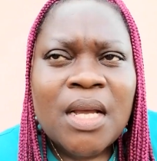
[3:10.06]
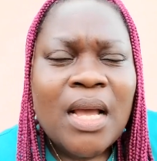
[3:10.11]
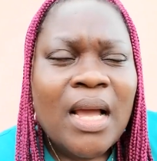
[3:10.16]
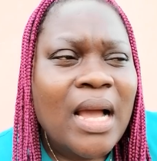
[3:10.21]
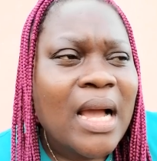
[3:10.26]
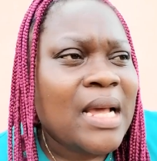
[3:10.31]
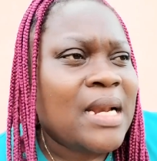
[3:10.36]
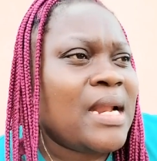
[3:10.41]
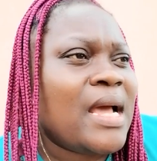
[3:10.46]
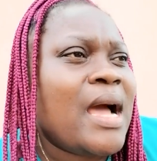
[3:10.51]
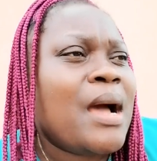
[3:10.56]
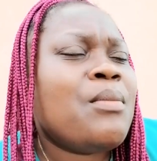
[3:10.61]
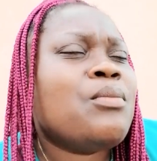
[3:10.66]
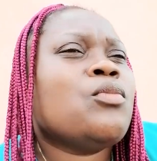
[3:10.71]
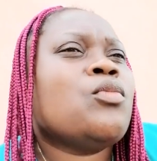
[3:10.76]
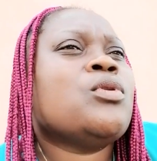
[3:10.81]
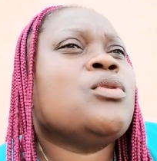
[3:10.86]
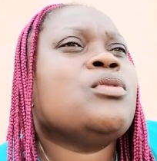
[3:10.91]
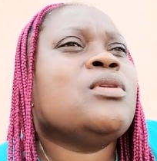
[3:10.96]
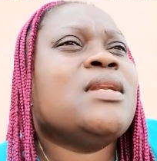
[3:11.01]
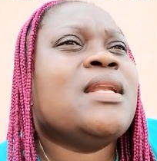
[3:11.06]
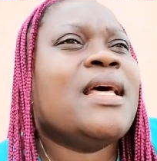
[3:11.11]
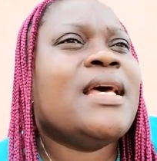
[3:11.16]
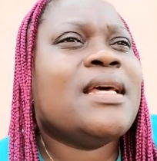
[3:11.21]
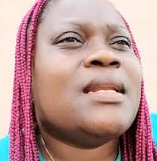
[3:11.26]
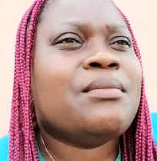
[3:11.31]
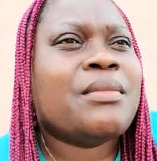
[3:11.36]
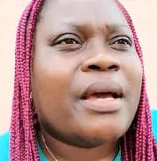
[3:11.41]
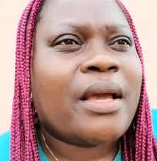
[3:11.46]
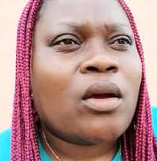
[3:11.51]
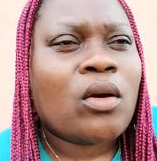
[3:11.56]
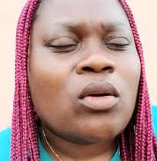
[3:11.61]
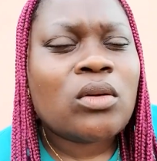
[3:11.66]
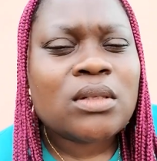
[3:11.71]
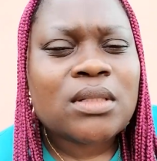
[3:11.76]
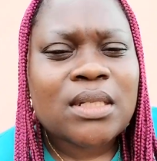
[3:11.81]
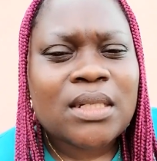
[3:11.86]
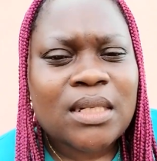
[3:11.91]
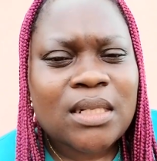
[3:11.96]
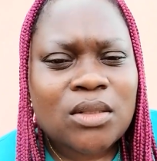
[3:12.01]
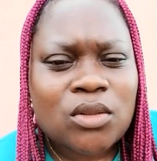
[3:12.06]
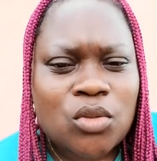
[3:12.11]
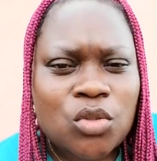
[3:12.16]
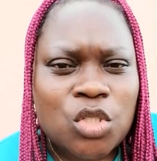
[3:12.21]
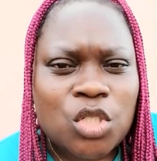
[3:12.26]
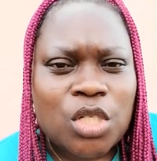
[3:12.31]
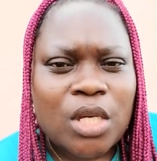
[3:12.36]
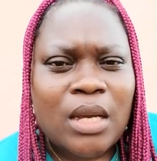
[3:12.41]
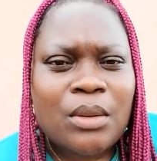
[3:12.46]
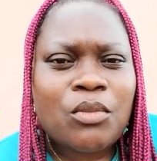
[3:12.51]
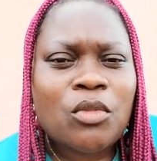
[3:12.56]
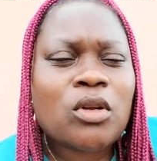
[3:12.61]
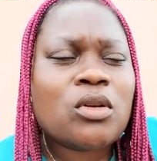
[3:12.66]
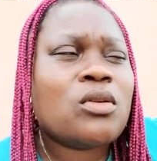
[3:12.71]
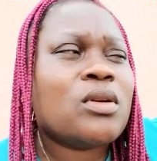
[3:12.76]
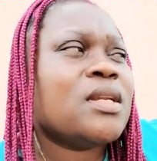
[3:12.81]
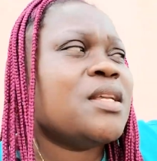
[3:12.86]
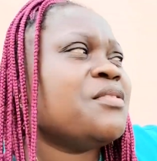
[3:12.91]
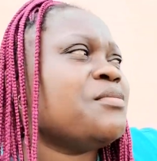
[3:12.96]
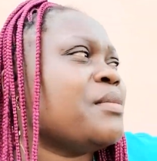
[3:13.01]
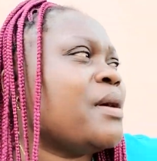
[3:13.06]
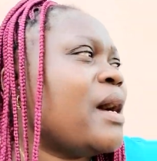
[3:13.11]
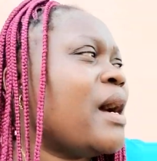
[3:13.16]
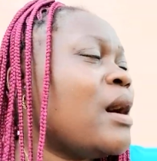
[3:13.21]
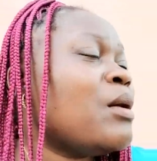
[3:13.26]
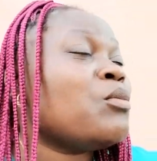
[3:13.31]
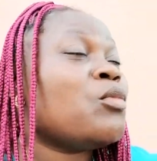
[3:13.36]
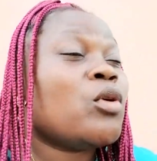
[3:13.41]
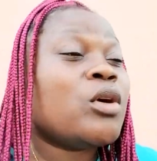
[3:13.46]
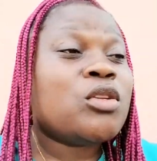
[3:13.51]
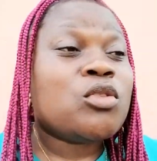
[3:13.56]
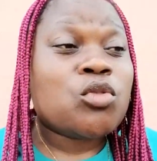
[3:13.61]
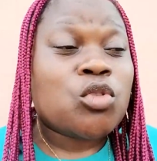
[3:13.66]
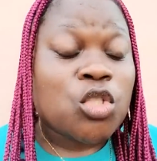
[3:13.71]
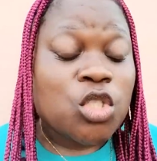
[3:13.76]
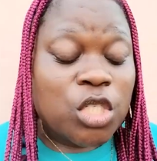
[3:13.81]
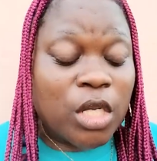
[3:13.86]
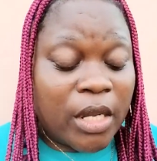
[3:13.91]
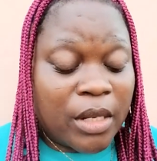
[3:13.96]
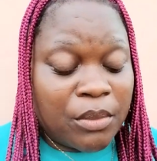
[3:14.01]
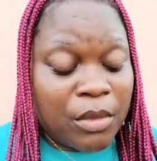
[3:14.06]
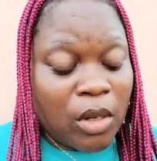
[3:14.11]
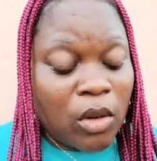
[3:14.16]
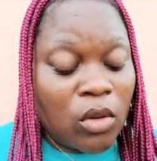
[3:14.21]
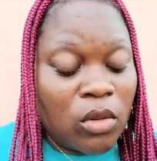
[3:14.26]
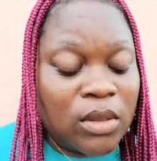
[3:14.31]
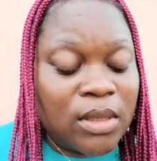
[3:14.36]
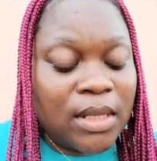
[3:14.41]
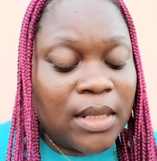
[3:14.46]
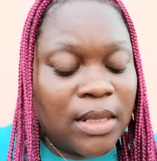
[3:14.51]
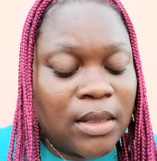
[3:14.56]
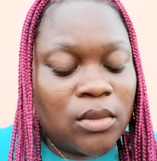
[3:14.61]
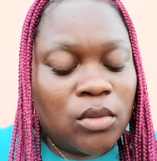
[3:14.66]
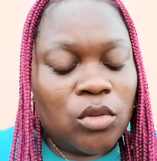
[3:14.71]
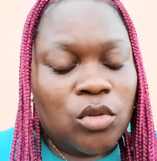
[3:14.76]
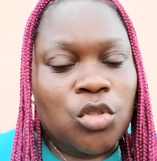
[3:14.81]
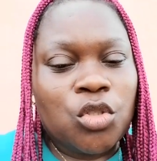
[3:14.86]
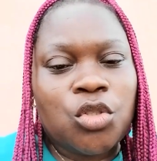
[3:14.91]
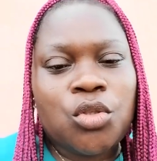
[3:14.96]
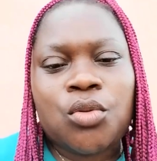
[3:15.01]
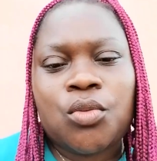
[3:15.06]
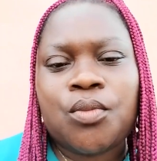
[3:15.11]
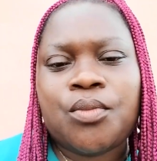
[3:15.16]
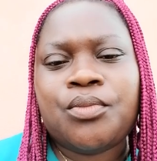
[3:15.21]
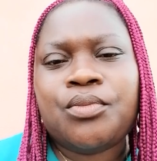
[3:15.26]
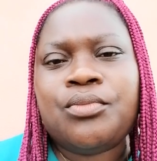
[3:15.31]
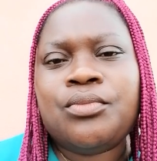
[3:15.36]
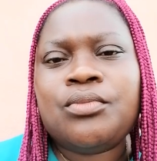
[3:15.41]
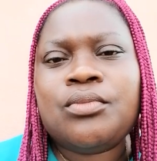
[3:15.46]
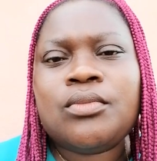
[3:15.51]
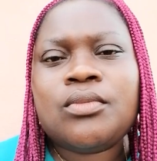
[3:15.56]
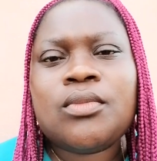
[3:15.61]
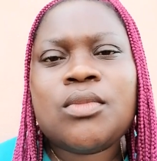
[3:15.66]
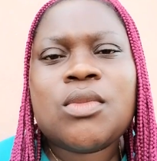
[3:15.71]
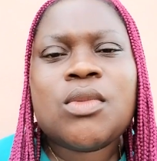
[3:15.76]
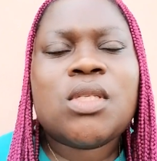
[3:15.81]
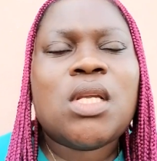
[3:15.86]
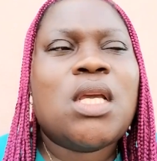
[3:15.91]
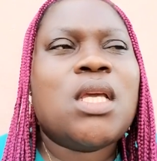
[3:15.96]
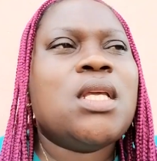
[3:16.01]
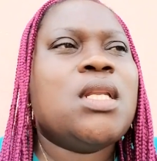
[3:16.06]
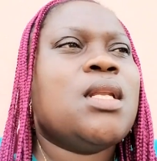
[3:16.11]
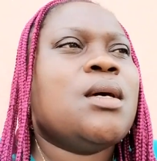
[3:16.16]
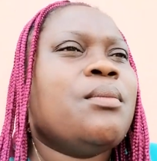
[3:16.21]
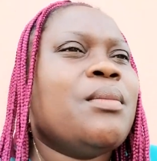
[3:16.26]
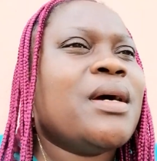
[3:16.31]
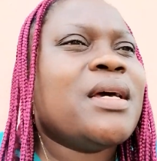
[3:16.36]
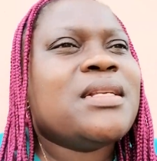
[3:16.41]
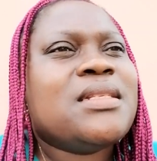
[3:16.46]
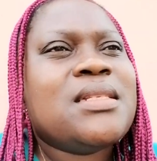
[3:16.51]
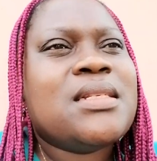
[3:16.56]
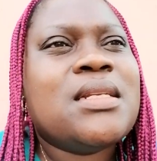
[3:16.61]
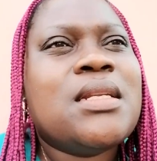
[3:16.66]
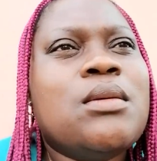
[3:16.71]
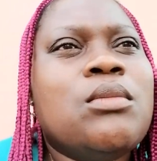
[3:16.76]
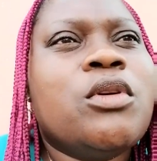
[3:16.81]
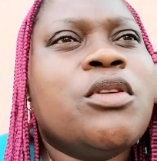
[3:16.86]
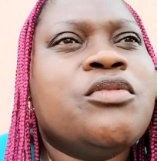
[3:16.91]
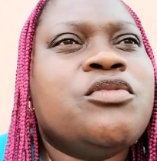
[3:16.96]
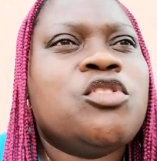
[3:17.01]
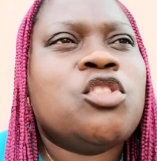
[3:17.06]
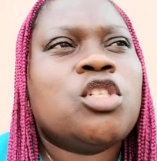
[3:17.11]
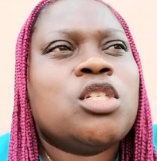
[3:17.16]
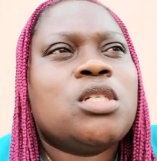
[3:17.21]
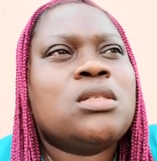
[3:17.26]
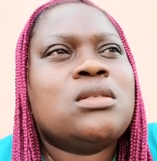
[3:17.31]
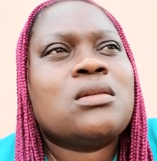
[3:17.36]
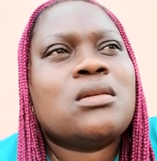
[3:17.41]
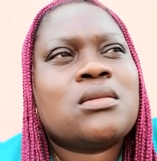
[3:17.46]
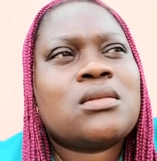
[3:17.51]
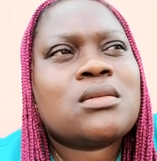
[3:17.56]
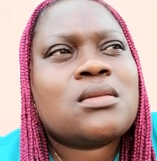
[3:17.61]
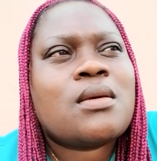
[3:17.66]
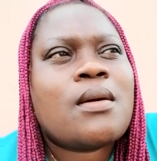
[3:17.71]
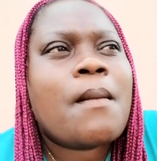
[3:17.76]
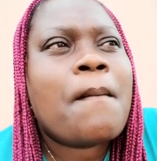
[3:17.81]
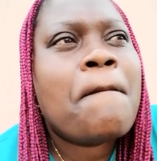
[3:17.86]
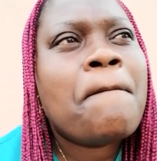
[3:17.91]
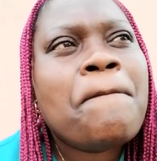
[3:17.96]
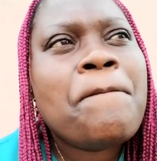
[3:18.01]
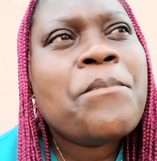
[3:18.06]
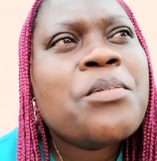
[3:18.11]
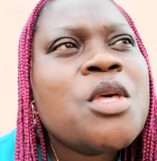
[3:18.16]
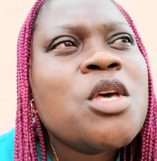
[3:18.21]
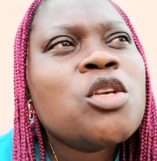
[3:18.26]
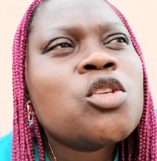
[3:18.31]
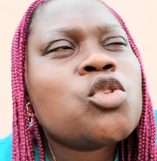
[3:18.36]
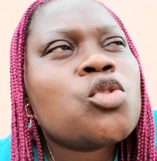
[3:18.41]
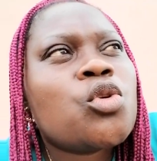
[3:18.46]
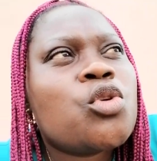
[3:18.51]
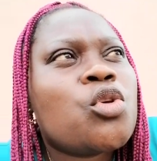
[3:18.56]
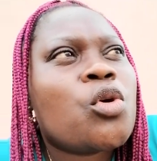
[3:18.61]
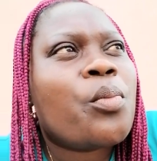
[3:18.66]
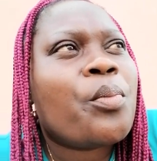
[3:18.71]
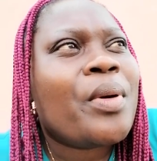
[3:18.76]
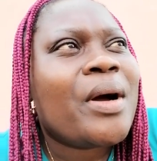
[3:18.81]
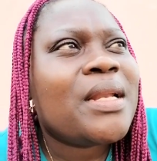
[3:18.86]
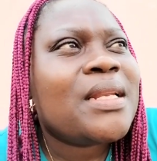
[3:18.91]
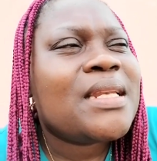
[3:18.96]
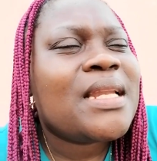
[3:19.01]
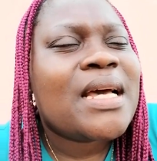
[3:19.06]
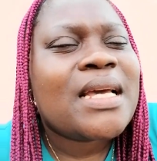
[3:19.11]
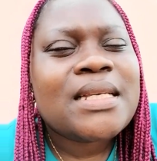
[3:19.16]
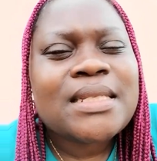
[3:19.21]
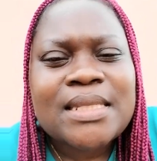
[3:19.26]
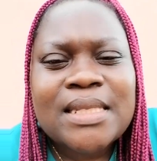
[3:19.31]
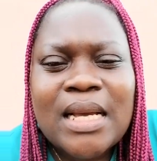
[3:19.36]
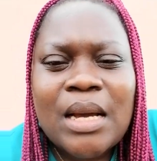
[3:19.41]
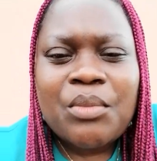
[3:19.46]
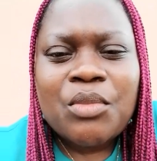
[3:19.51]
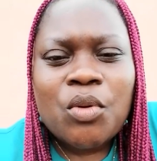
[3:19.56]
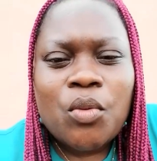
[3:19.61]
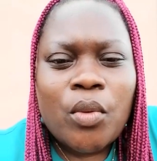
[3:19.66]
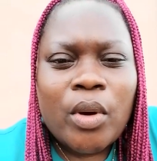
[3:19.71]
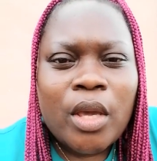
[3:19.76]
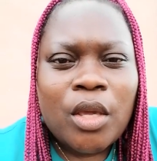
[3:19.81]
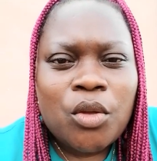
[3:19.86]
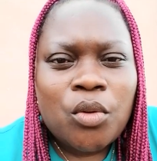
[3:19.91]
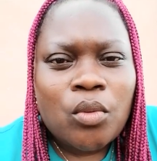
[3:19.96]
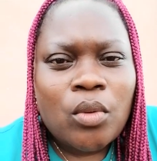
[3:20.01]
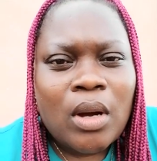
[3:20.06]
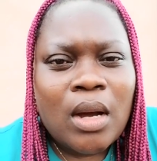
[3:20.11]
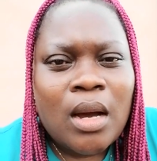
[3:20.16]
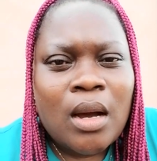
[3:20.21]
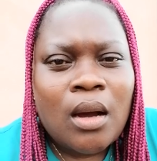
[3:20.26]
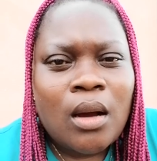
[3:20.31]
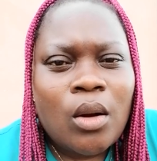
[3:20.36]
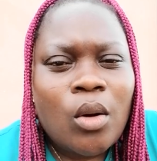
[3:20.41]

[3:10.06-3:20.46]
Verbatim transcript: And I'm going to let my countenance, sh- I'm going to leave my, I'm going to shine my countenance on you. In the mighty name of Jesus. So your partner is coming where you are.